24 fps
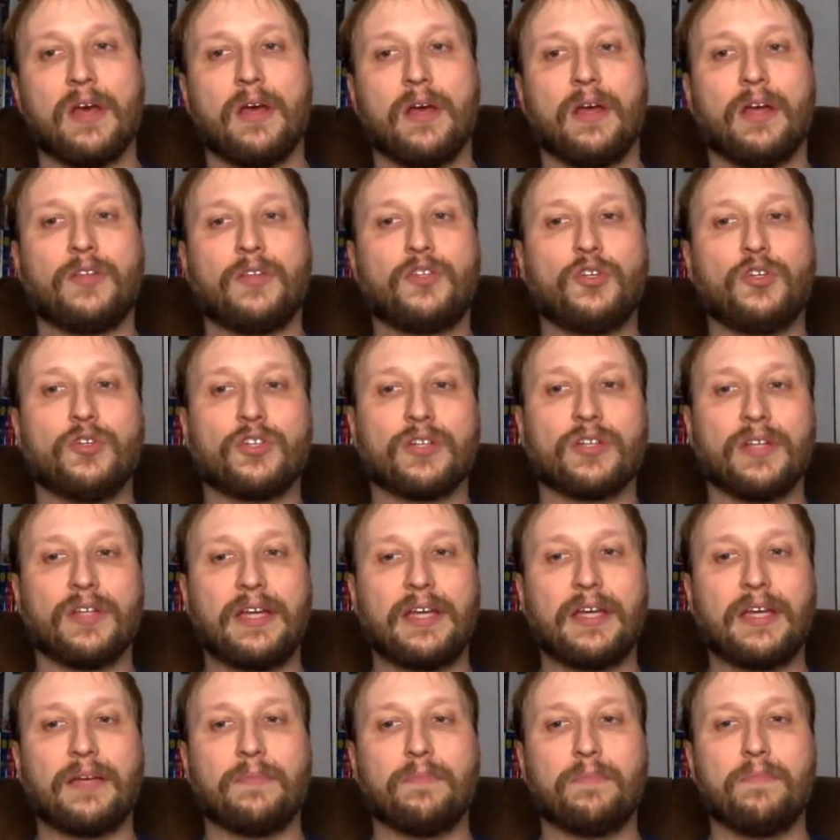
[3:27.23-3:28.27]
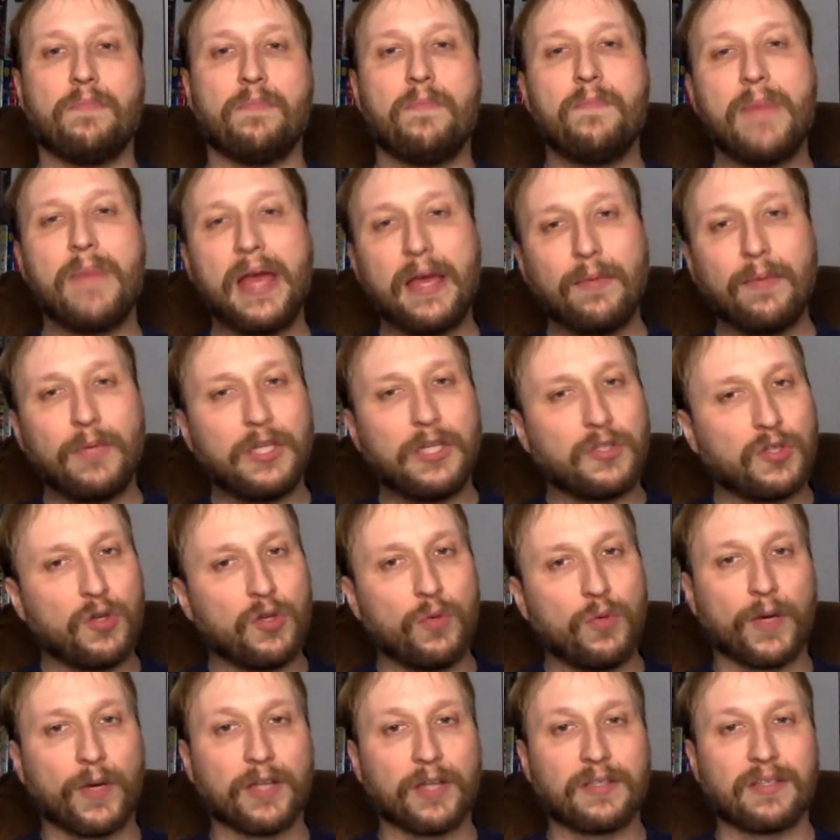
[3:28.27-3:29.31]
It's usually maybe two
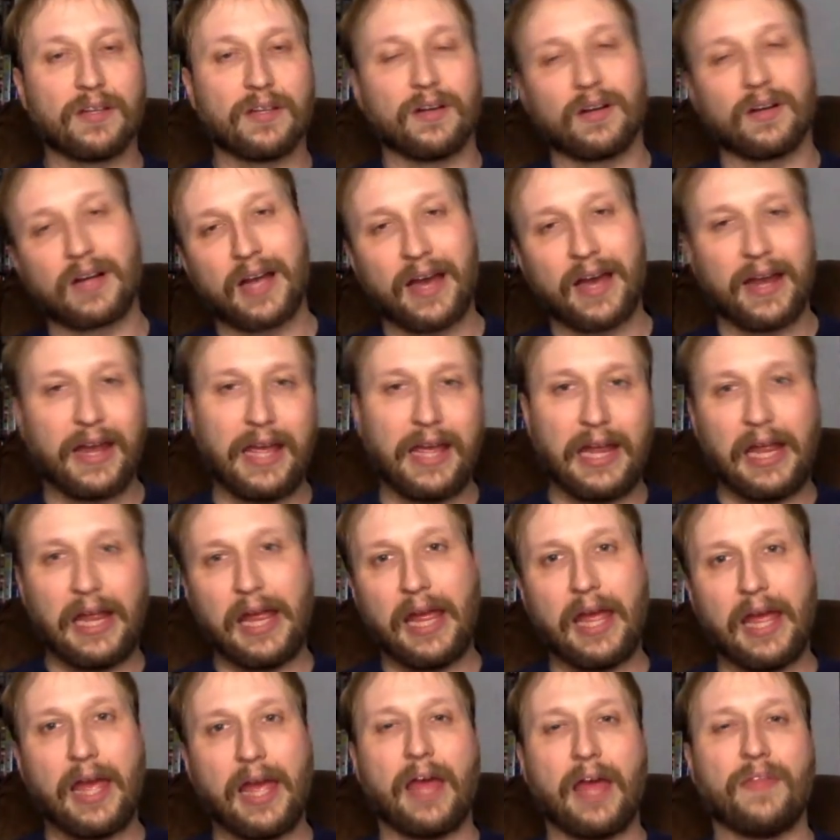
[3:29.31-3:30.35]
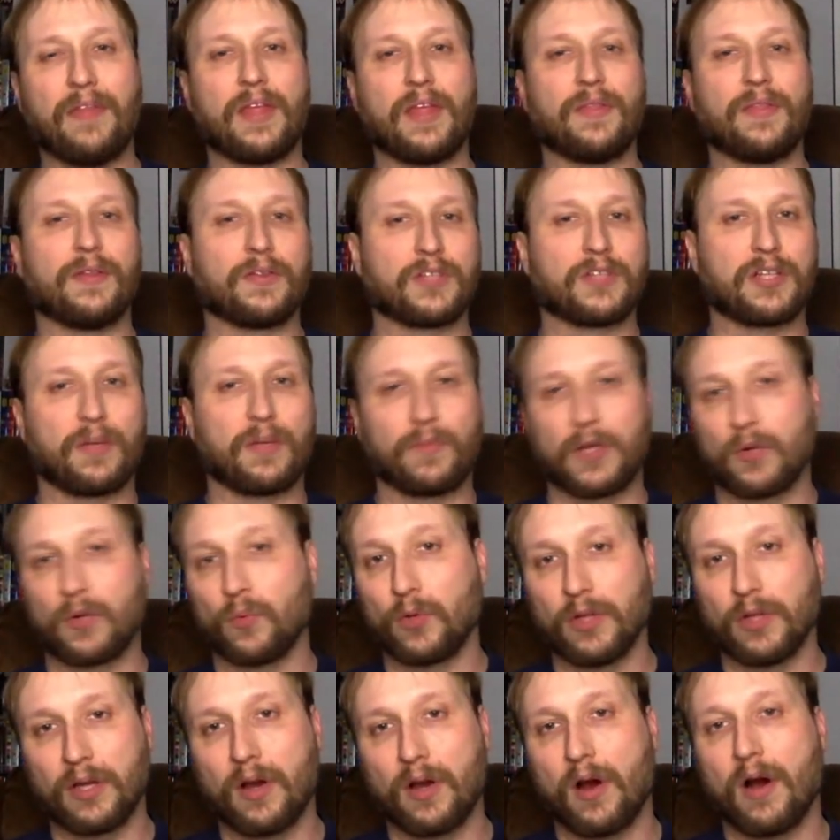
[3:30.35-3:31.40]
months that are kind of eh, and then there's something
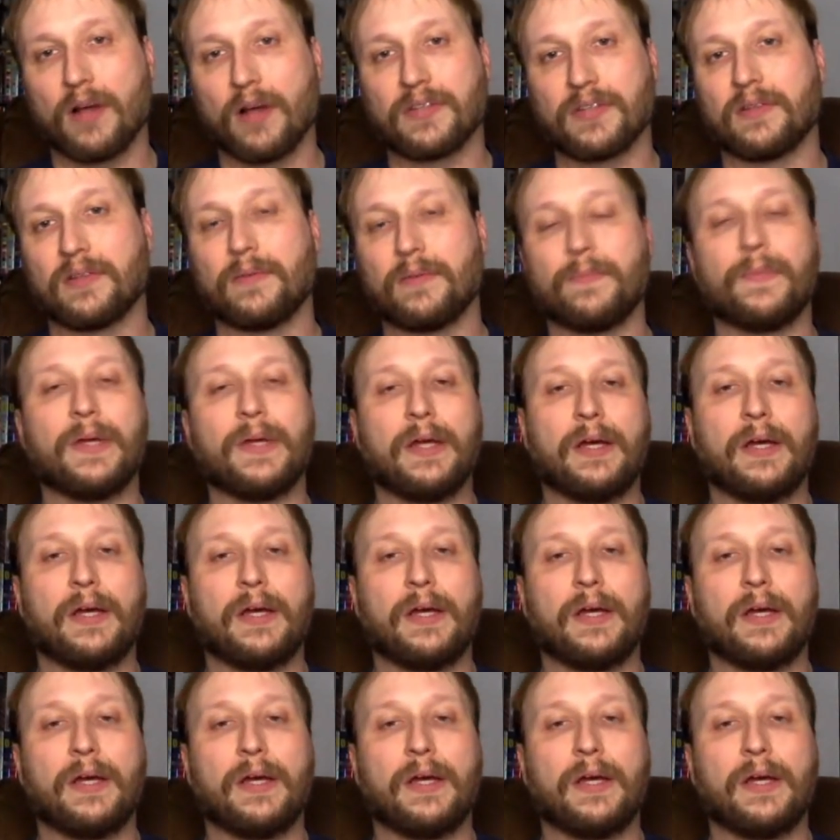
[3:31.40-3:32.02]
really awesome.